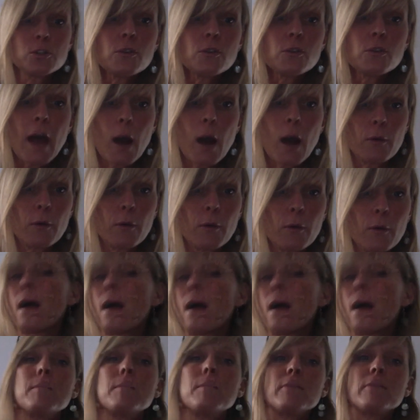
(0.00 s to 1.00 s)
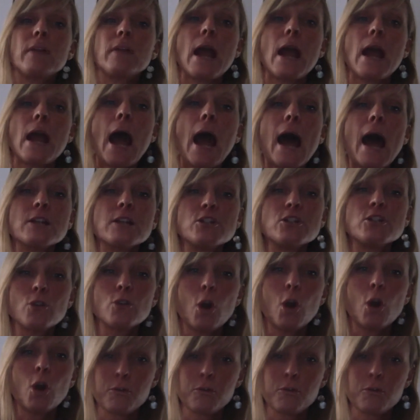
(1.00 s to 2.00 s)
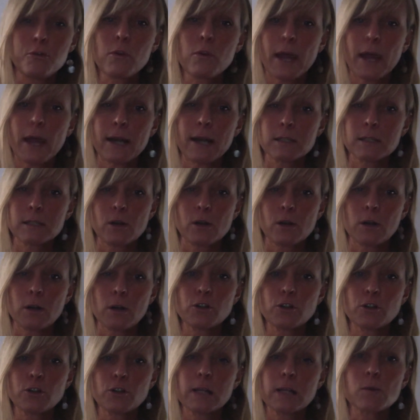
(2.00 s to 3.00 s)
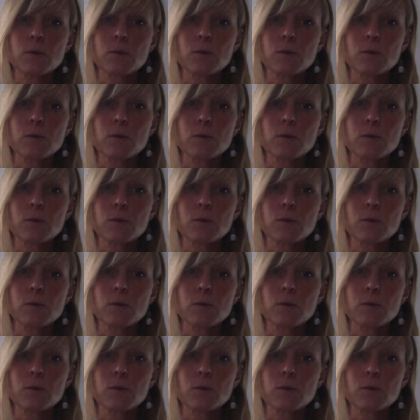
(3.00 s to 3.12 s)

that with them, they had to go through the getting started training. So I